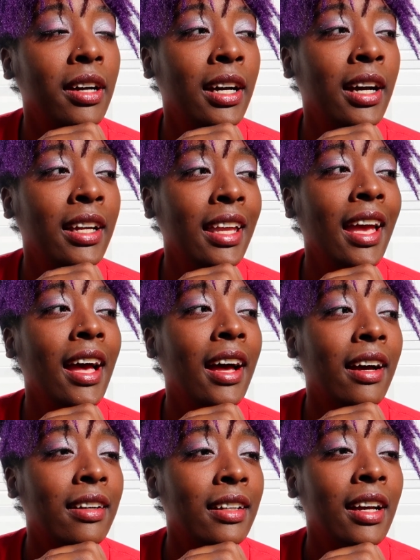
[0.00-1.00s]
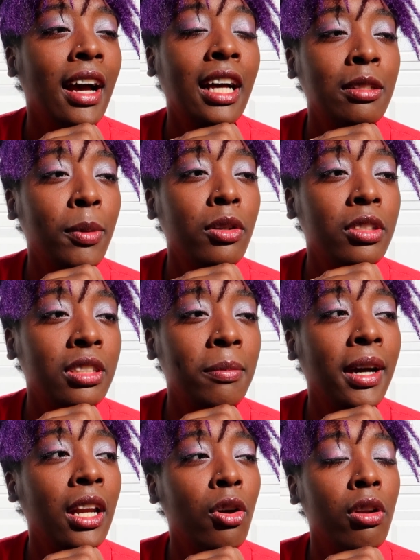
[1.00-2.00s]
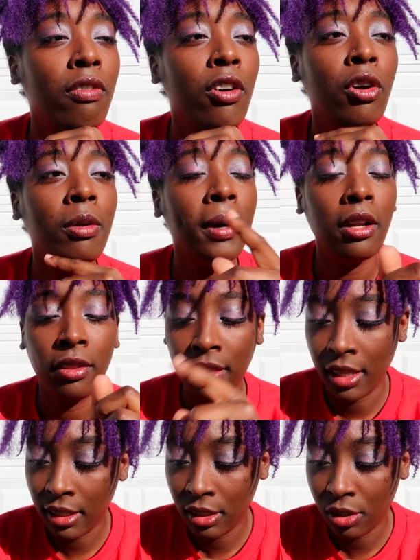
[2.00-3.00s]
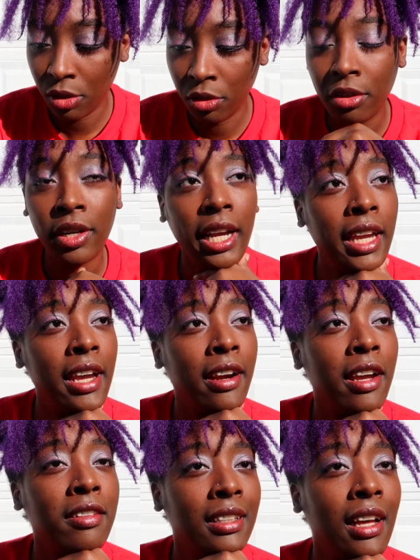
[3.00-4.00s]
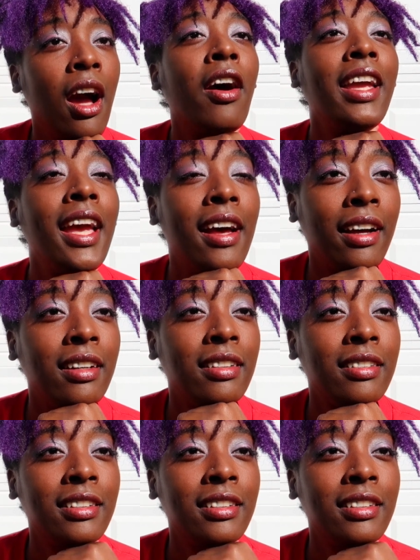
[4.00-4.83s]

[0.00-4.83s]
Uh, yeah, I spoke to somebody on the phone about this scooter right here. He was like, oh yeah,